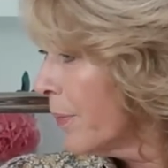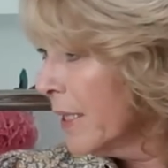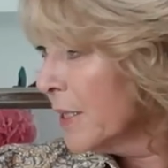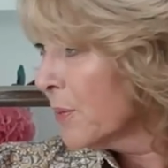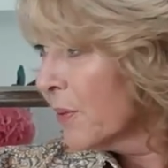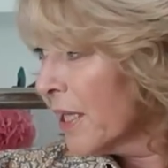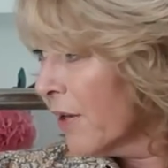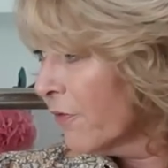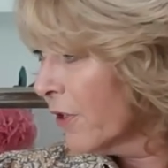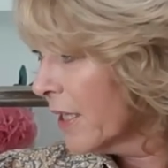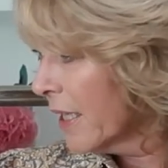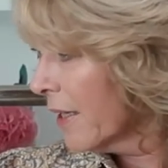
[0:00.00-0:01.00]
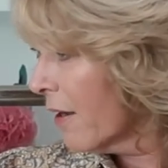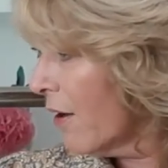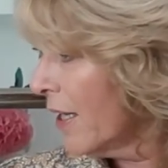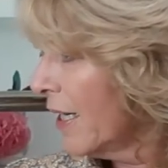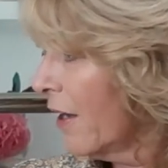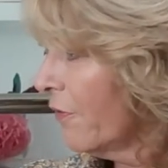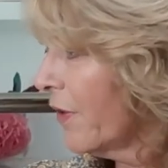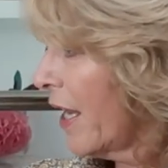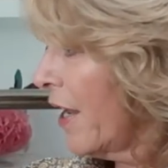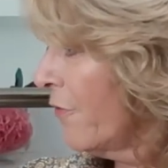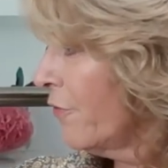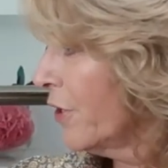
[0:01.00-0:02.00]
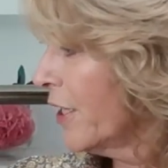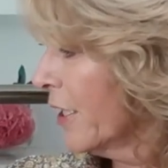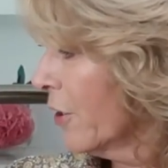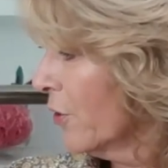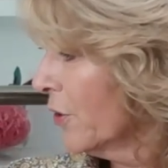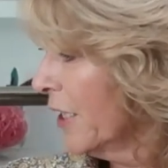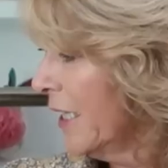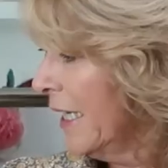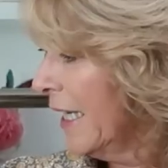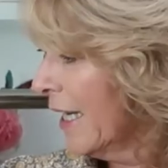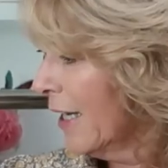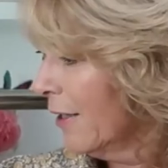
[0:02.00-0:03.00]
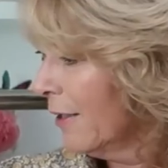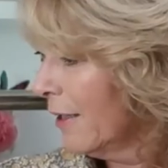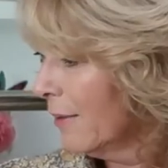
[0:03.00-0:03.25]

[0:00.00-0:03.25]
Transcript: Pleased with everything. I love everything on here.